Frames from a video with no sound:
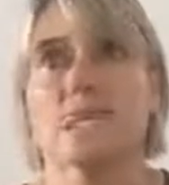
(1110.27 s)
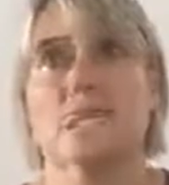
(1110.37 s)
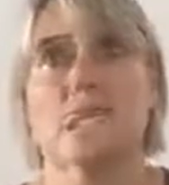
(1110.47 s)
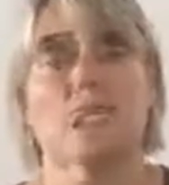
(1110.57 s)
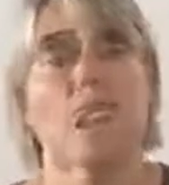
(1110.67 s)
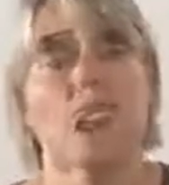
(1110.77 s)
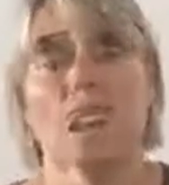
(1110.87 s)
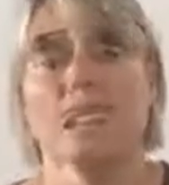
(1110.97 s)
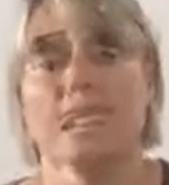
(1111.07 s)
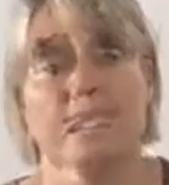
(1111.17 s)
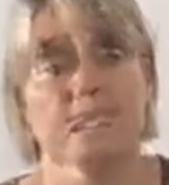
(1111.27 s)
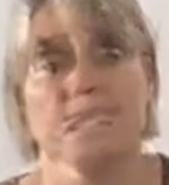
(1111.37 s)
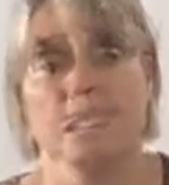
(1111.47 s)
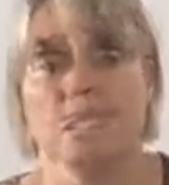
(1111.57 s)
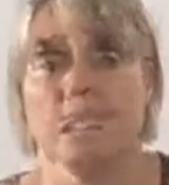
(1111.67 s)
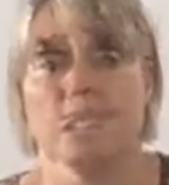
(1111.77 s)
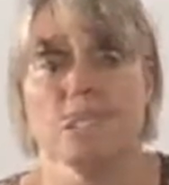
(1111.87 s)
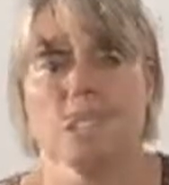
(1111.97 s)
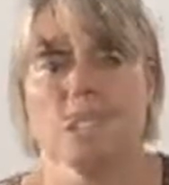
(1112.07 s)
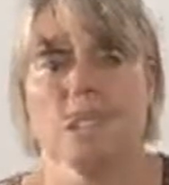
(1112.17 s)
based in early years
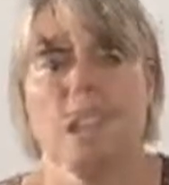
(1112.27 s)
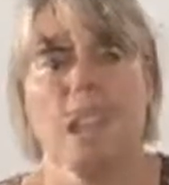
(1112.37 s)
education.